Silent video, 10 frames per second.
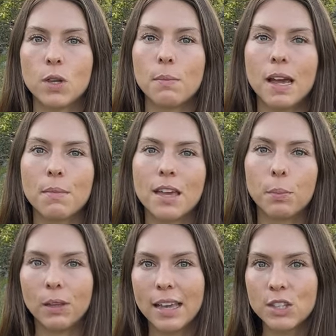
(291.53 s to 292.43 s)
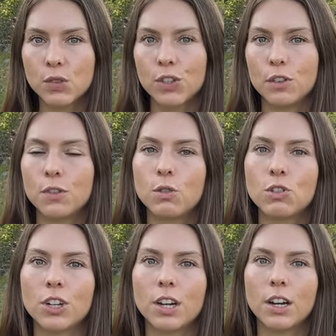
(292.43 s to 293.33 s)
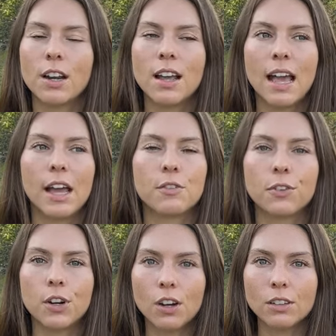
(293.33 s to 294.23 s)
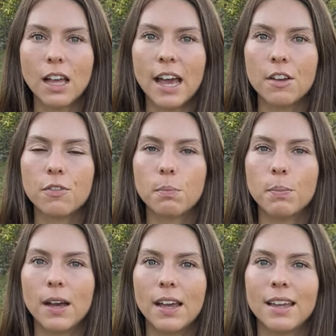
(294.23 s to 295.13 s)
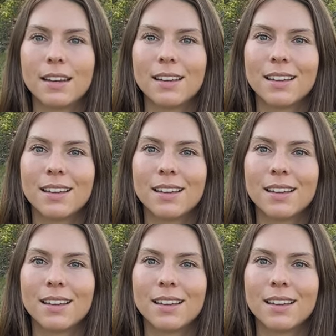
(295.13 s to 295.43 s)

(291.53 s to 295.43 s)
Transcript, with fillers: We might make plans for the future and for our life, but